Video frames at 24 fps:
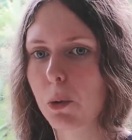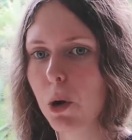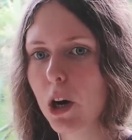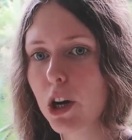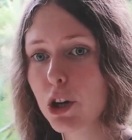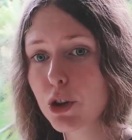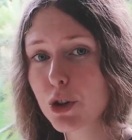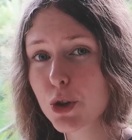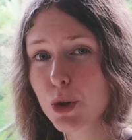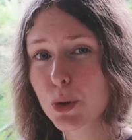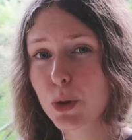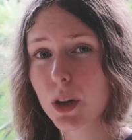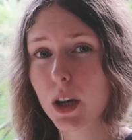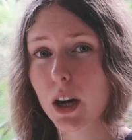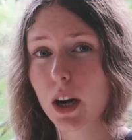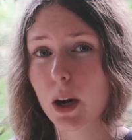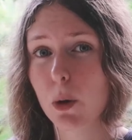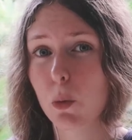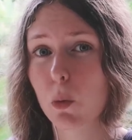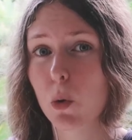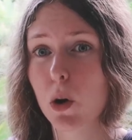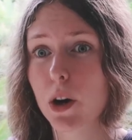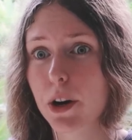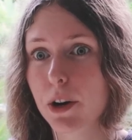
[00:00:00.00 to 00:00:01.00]
Why should
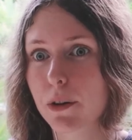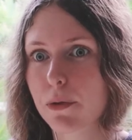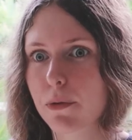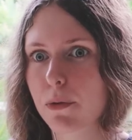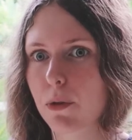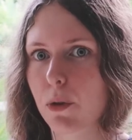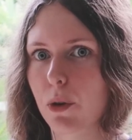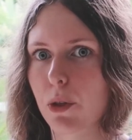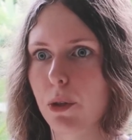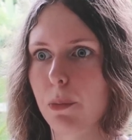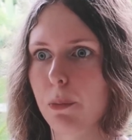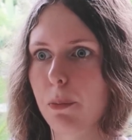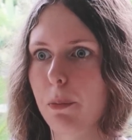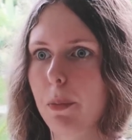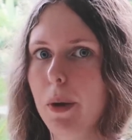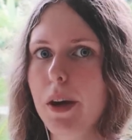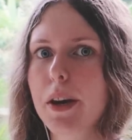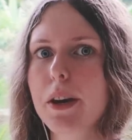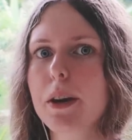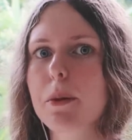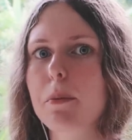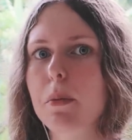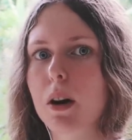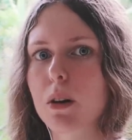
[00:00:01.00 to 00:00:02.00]
I work for the
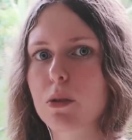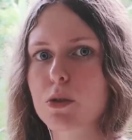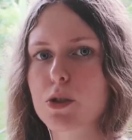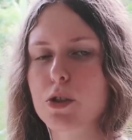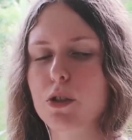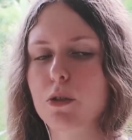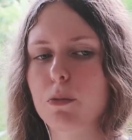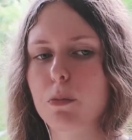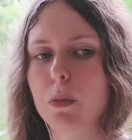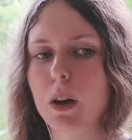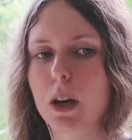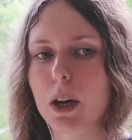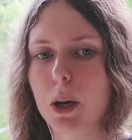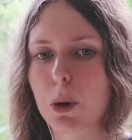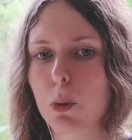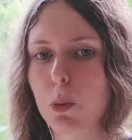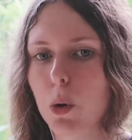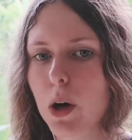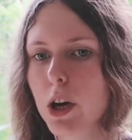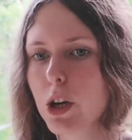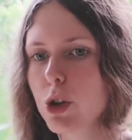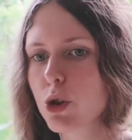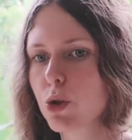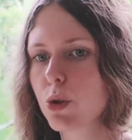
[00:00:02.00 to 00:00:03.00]
big amounts of money?
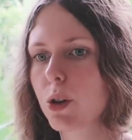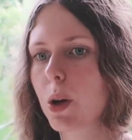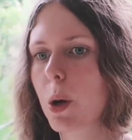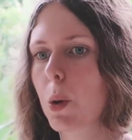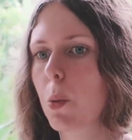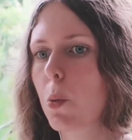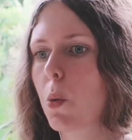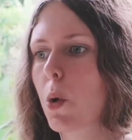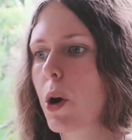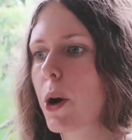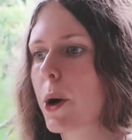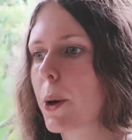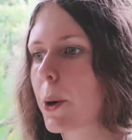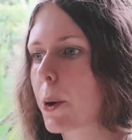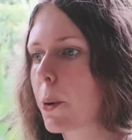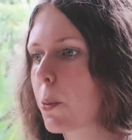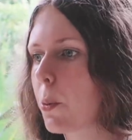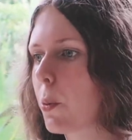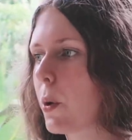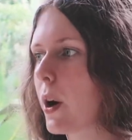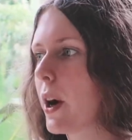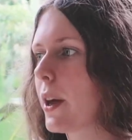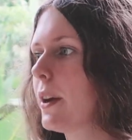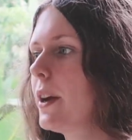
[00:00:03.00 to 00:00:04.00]
Why should I work
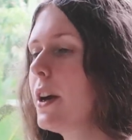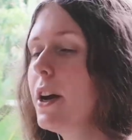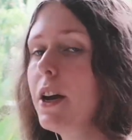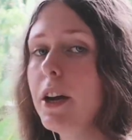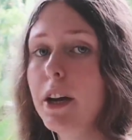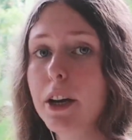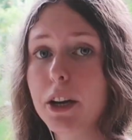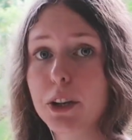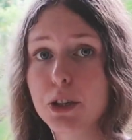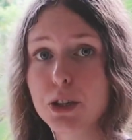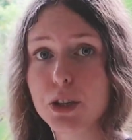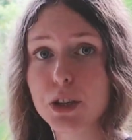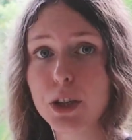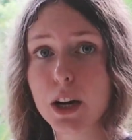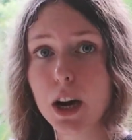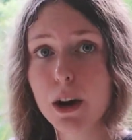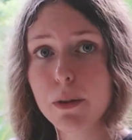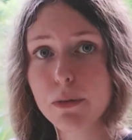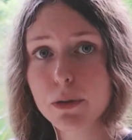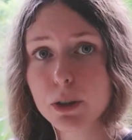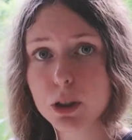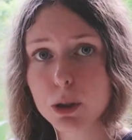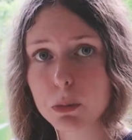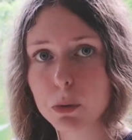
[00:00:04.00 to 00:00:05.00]
when it's
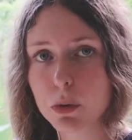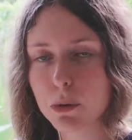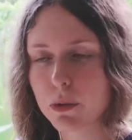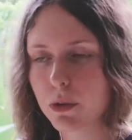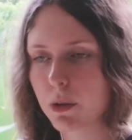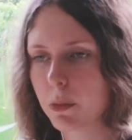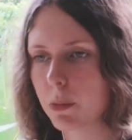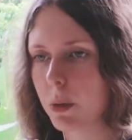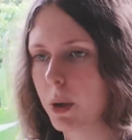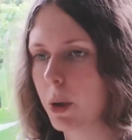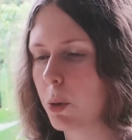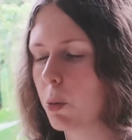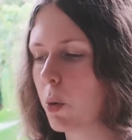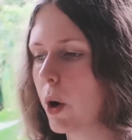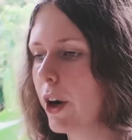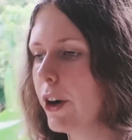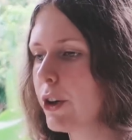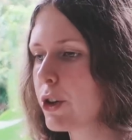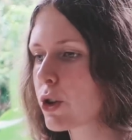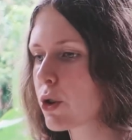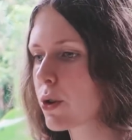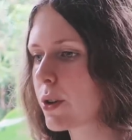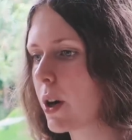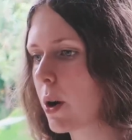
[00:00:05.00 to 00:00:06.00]
comfortable for me?
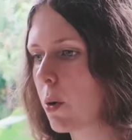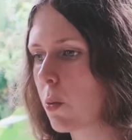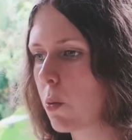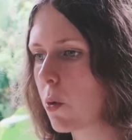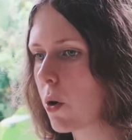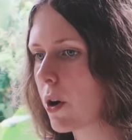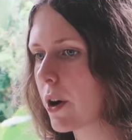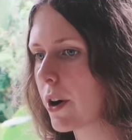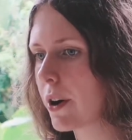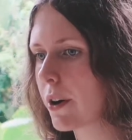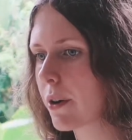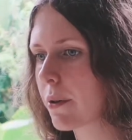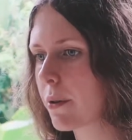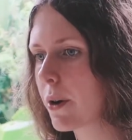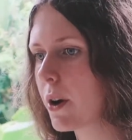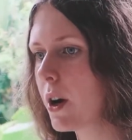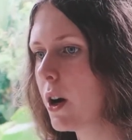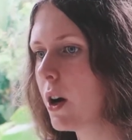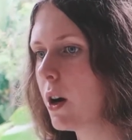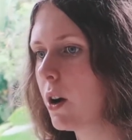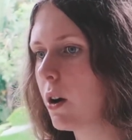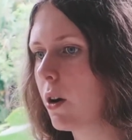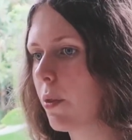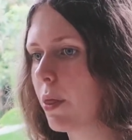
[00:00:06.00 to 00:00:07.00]
Why should I work
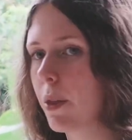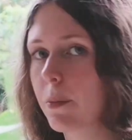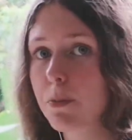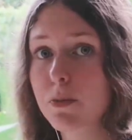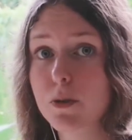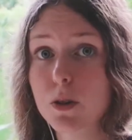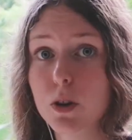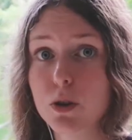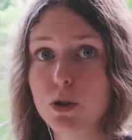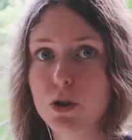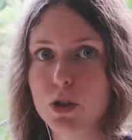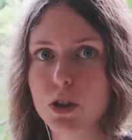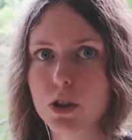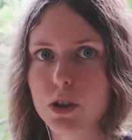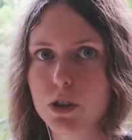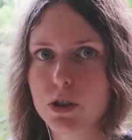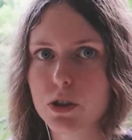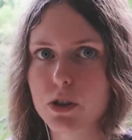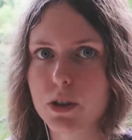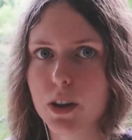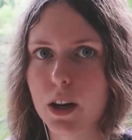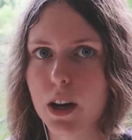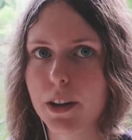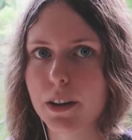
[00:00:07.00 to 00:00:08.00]
on the
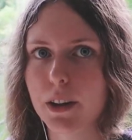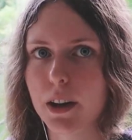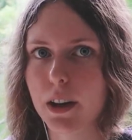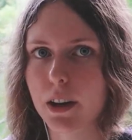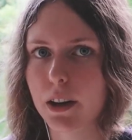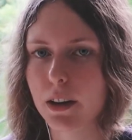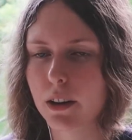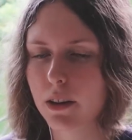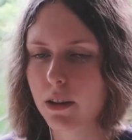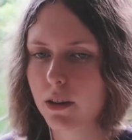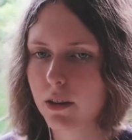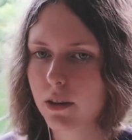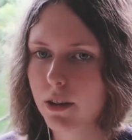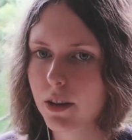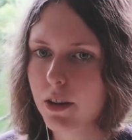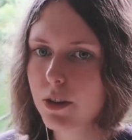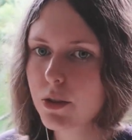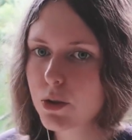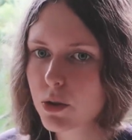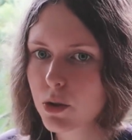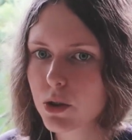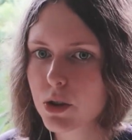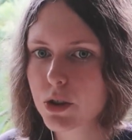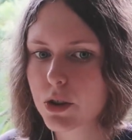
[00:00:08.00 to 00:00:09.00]
projects that are
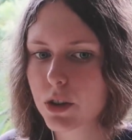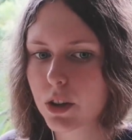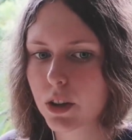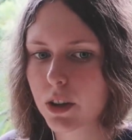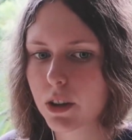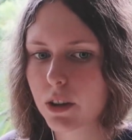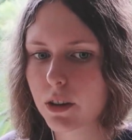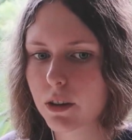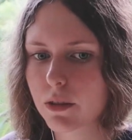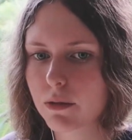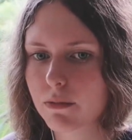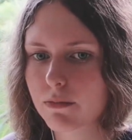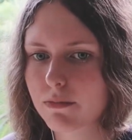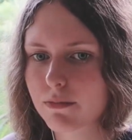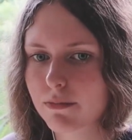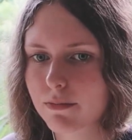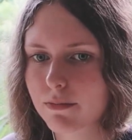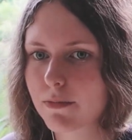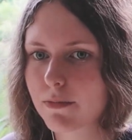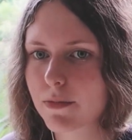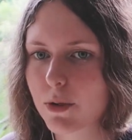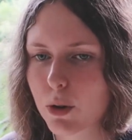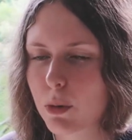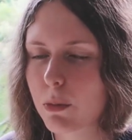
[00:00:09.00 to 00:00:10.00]
interesting
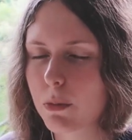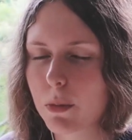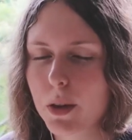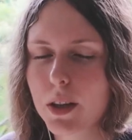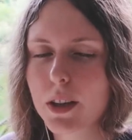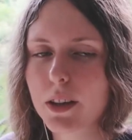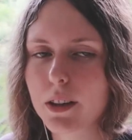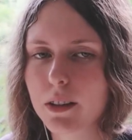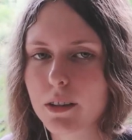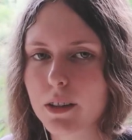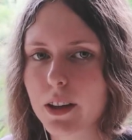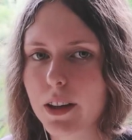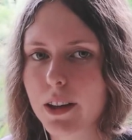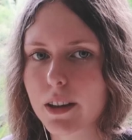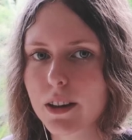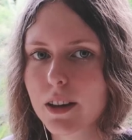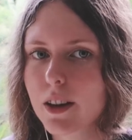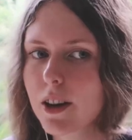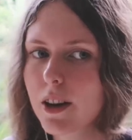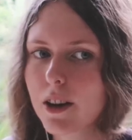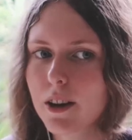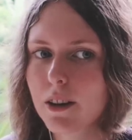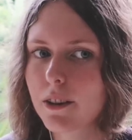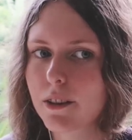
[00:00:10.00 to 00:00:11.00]
for me? Like,
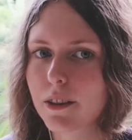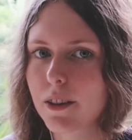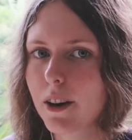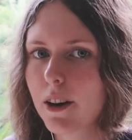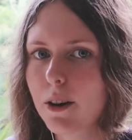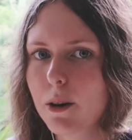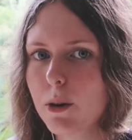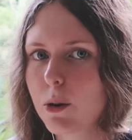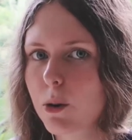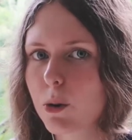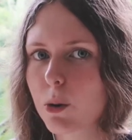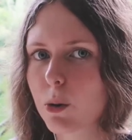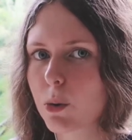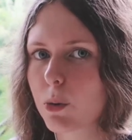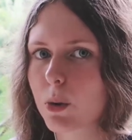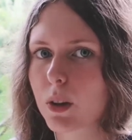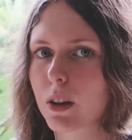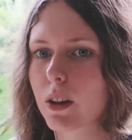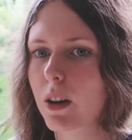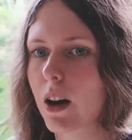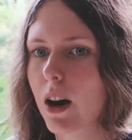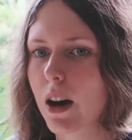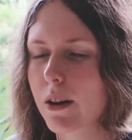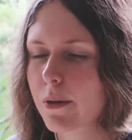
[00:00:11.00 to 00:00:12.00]
no,
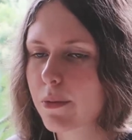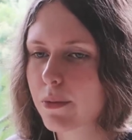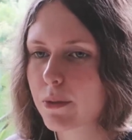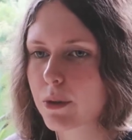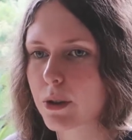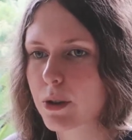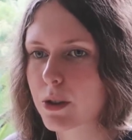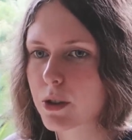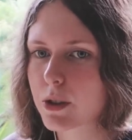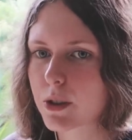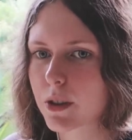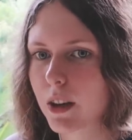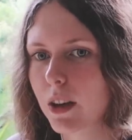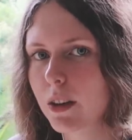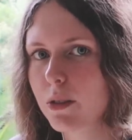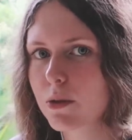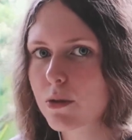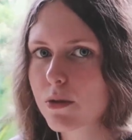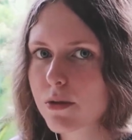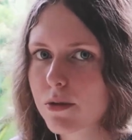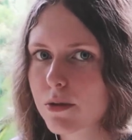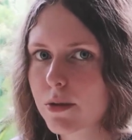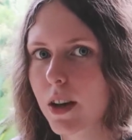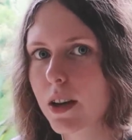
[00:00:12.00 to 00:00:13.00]
the life is
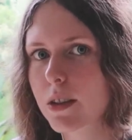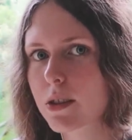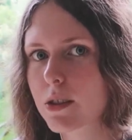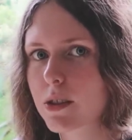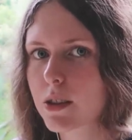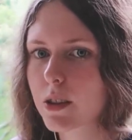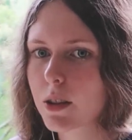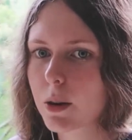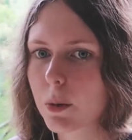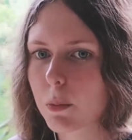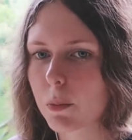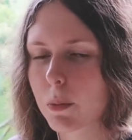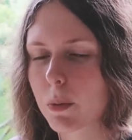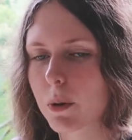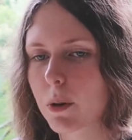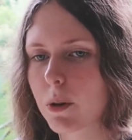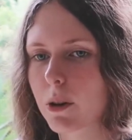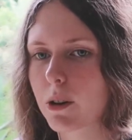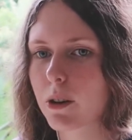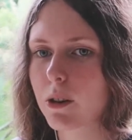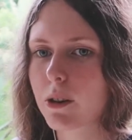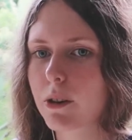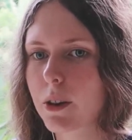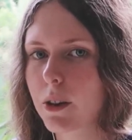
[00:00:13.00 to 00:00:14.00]
not that
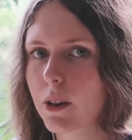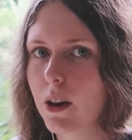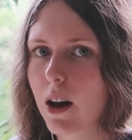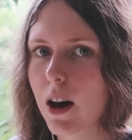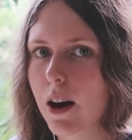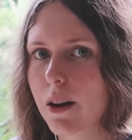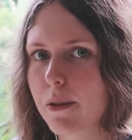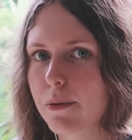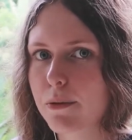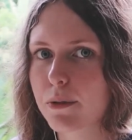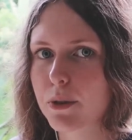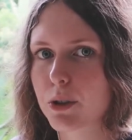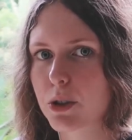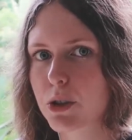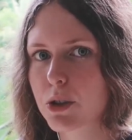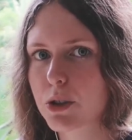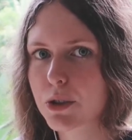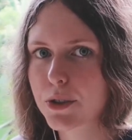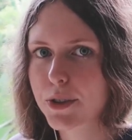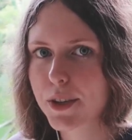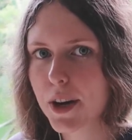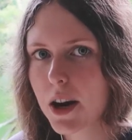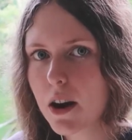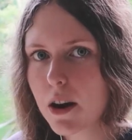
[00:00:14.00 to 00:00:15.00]
simple. The life
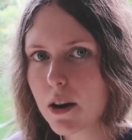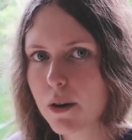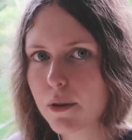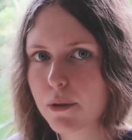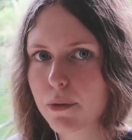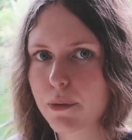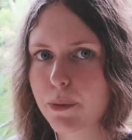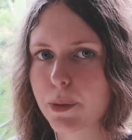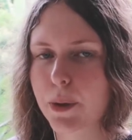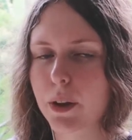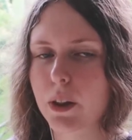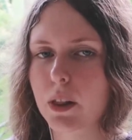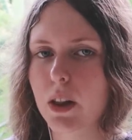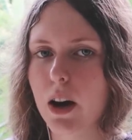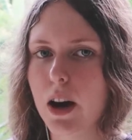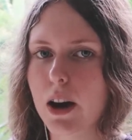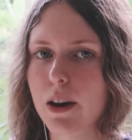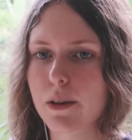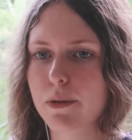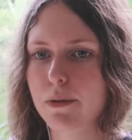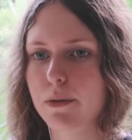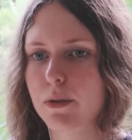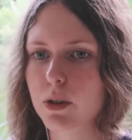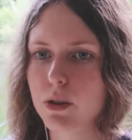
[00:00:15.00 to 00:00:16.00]
is tough. The
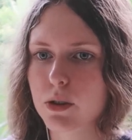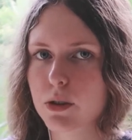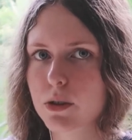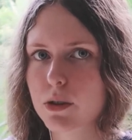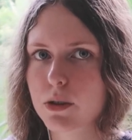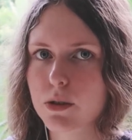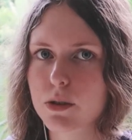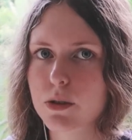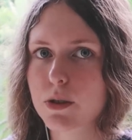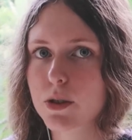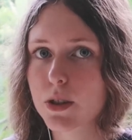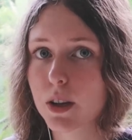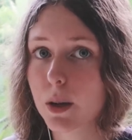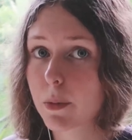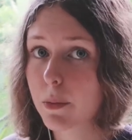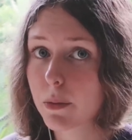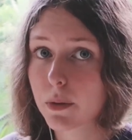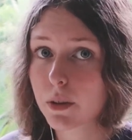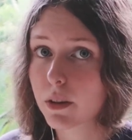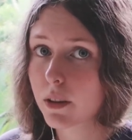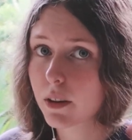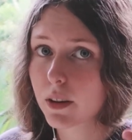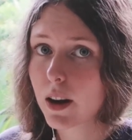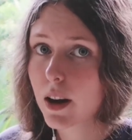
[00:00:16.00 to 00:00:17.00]
life is
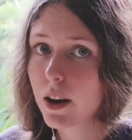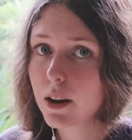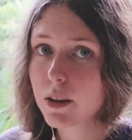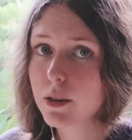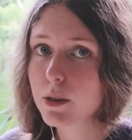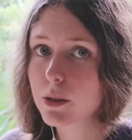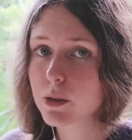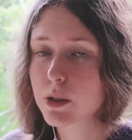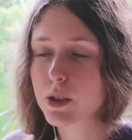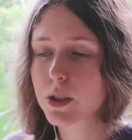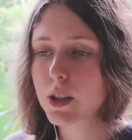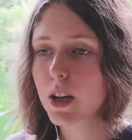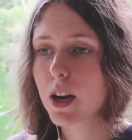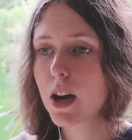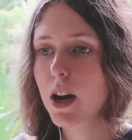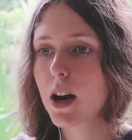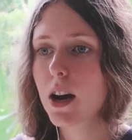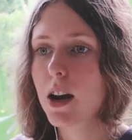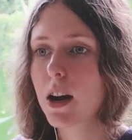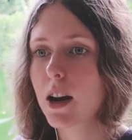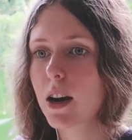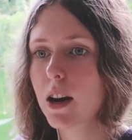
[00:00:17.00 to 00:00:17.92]
something else.